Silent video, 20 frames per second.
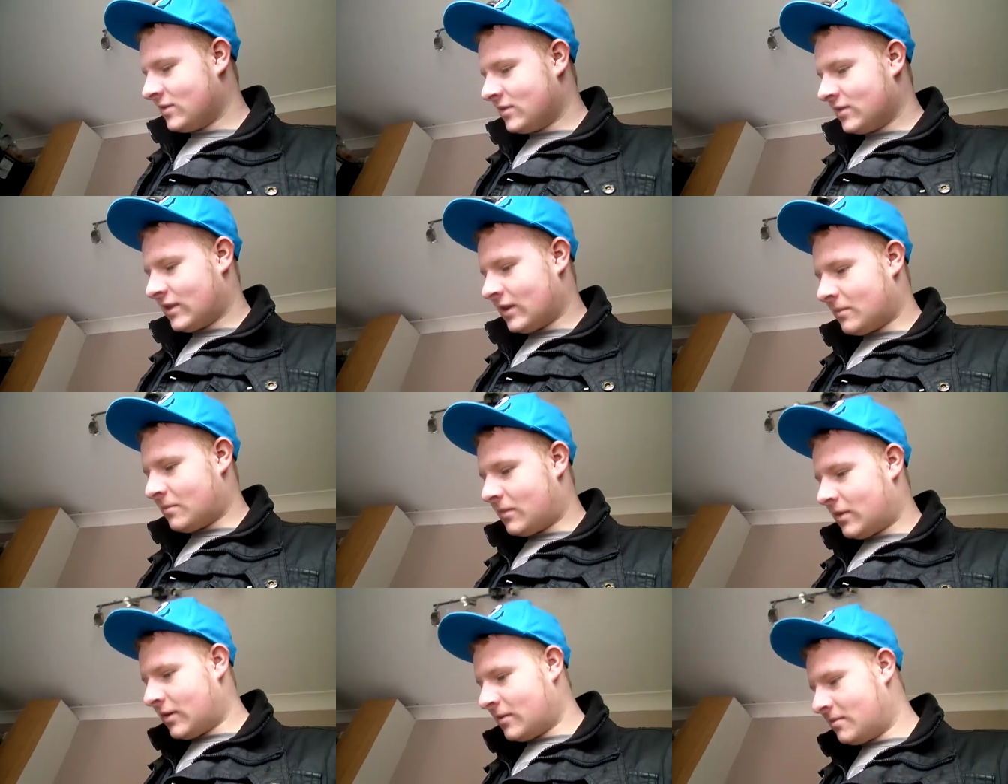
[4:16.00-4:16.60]
that
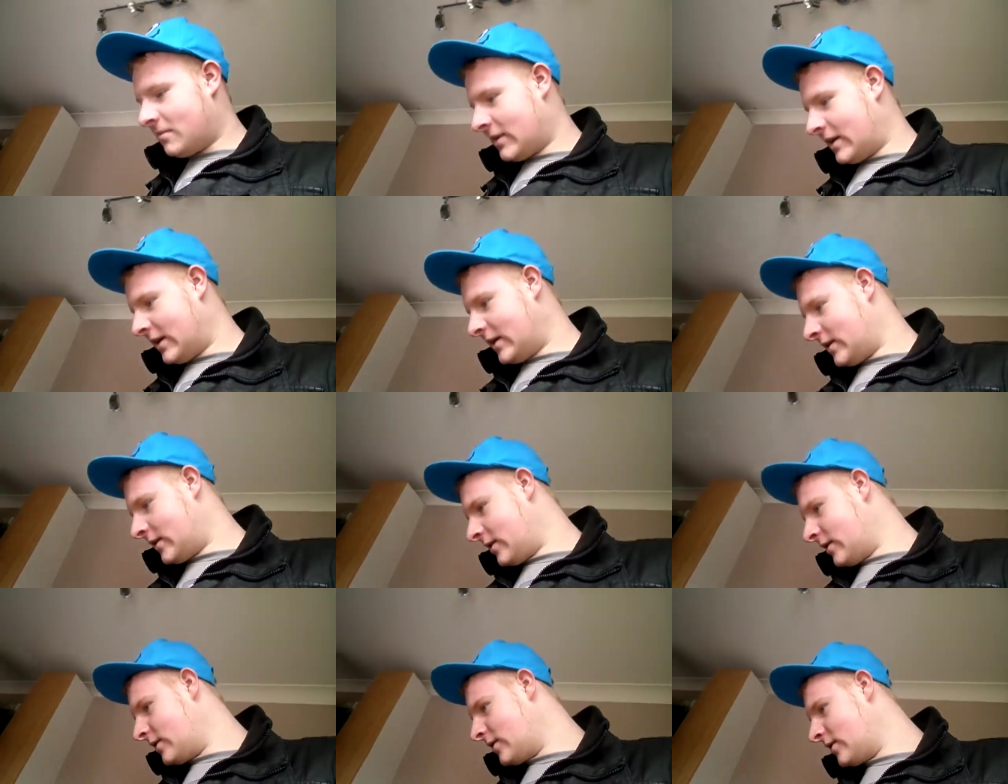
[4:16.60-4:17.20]
might
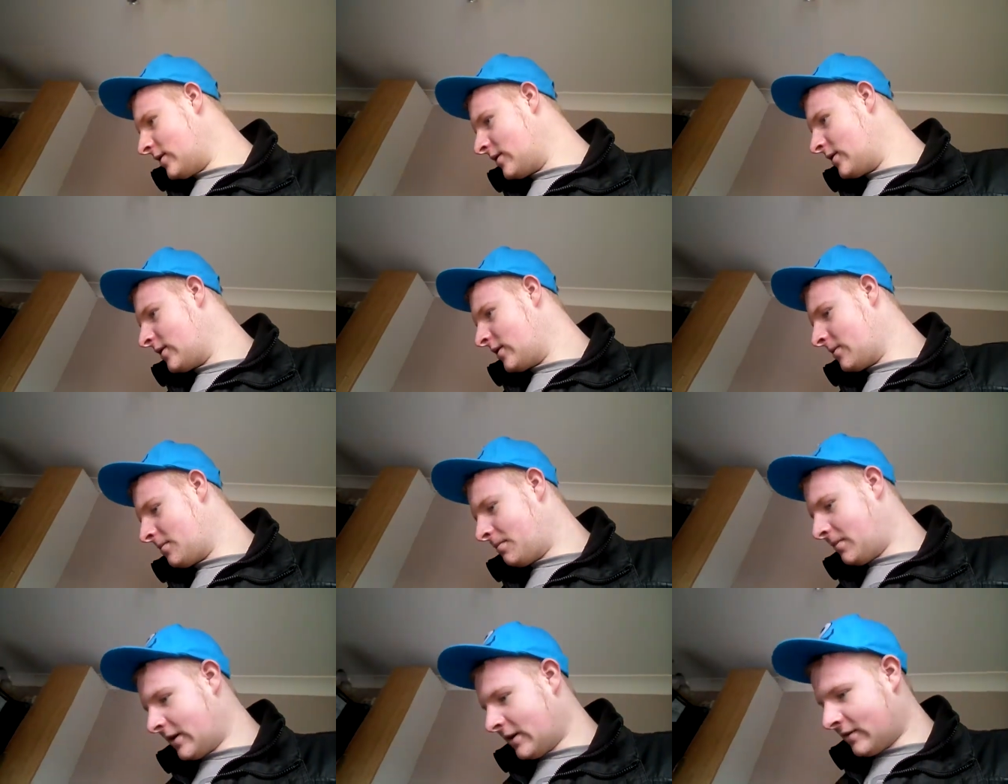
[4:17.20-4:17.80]
make a
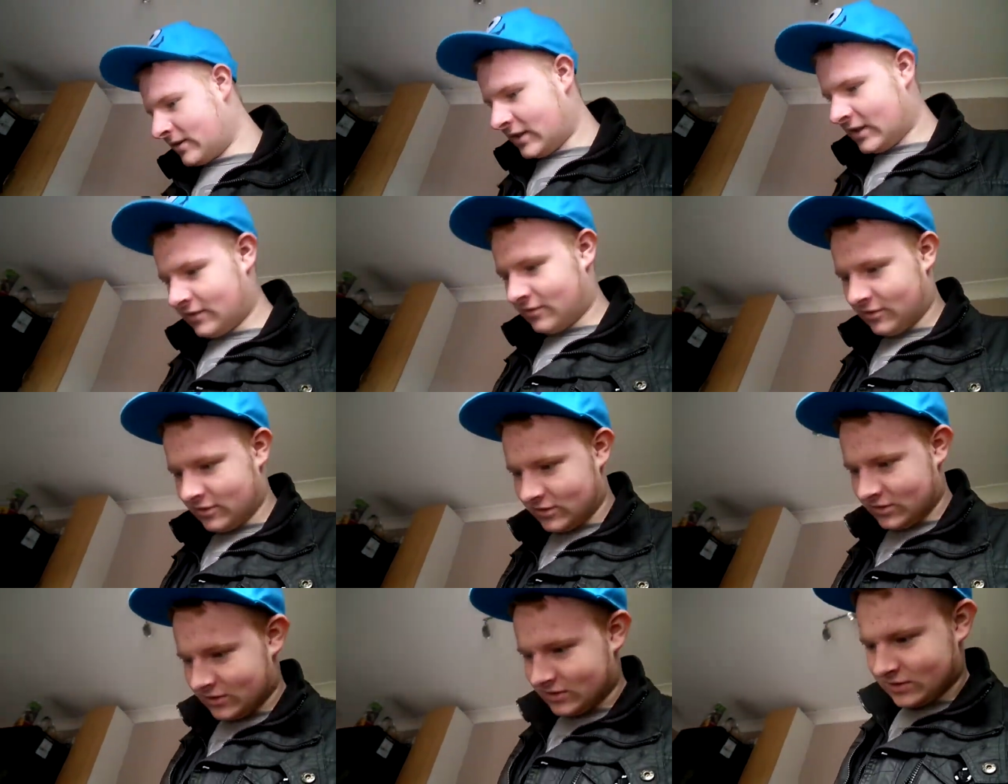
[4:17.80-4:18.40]
bit of a
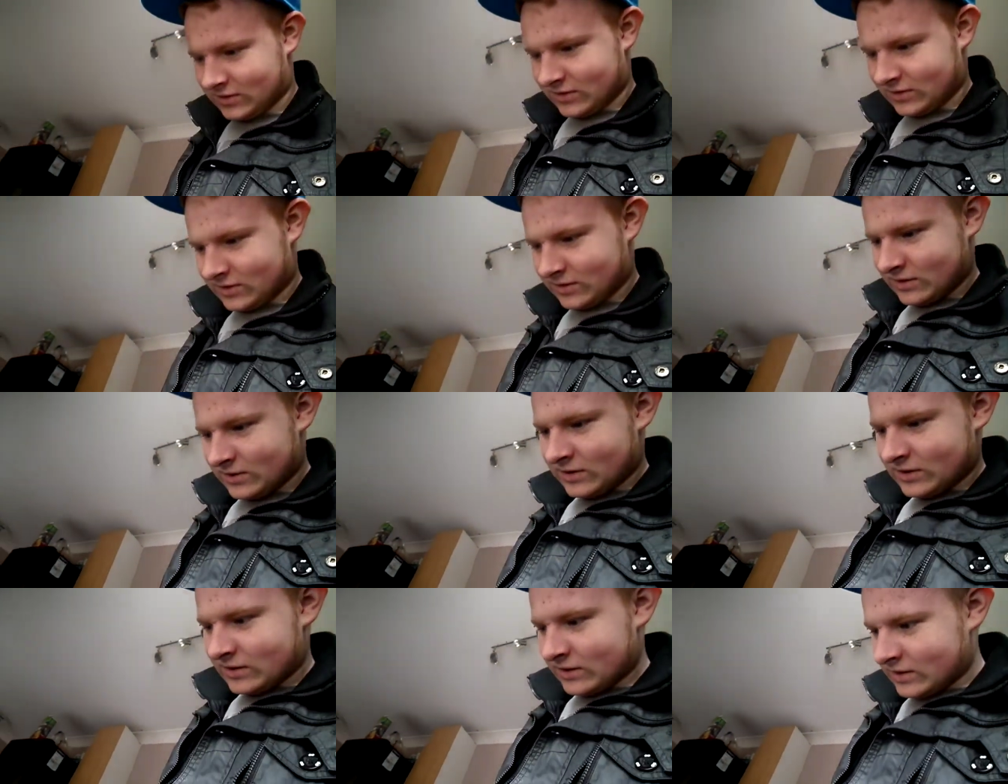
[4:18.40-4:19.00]
difference.
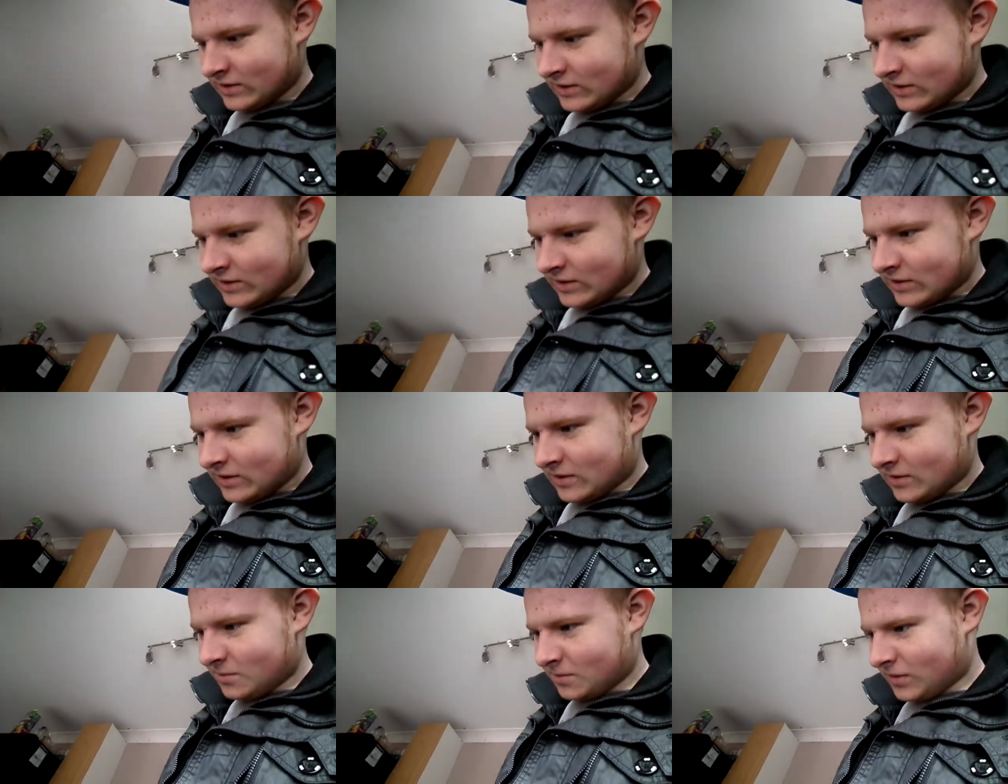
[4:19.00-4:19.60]

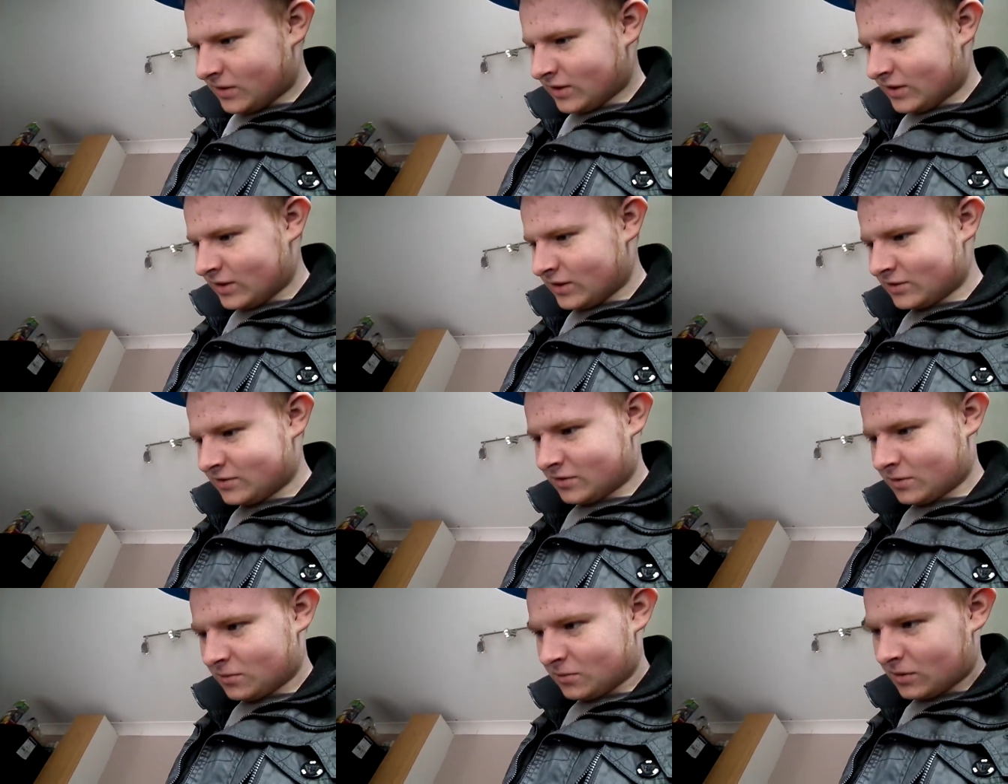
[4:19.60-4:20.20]
And by the
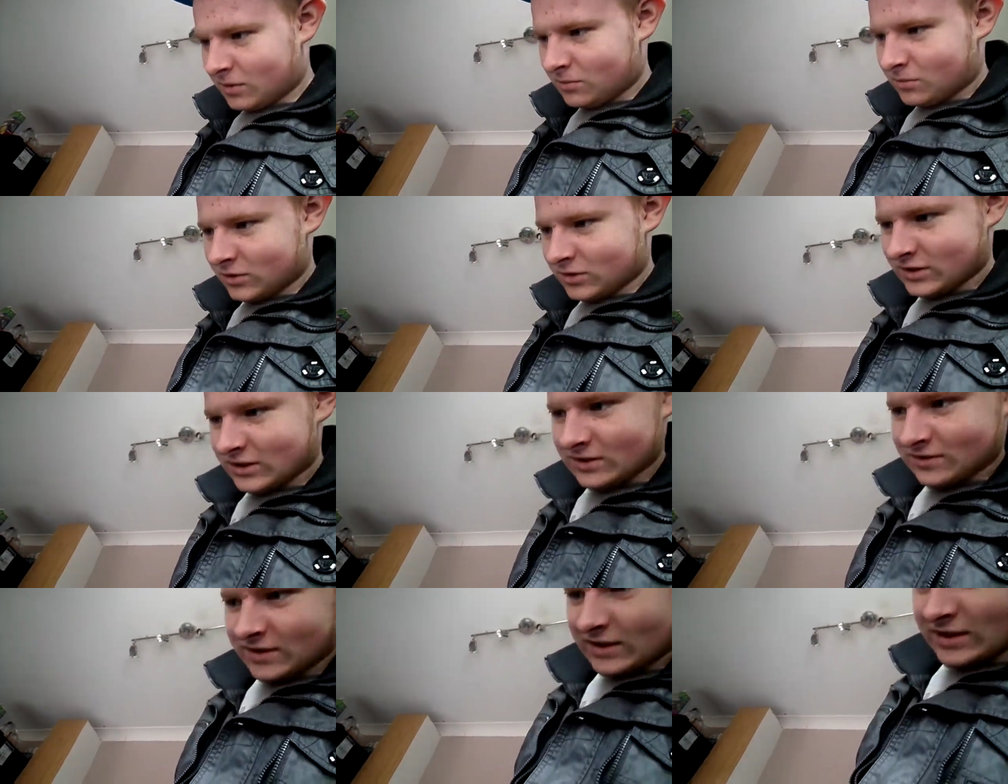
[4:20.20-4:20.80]
looks of it, one wasn't
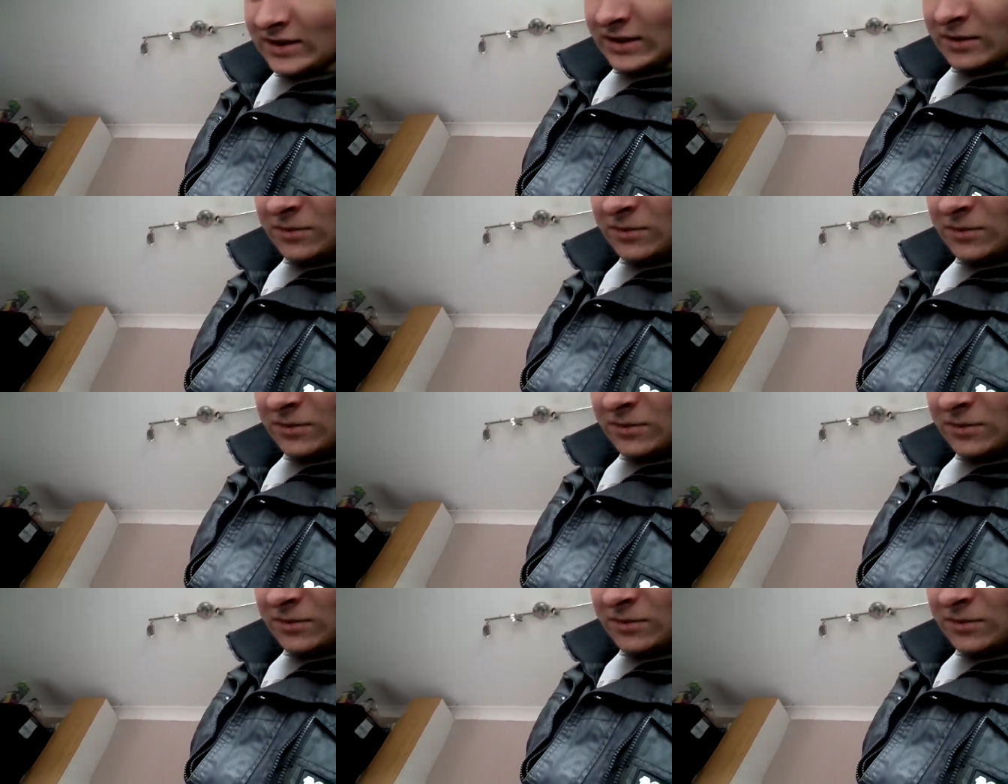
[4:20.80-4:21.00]
even in there,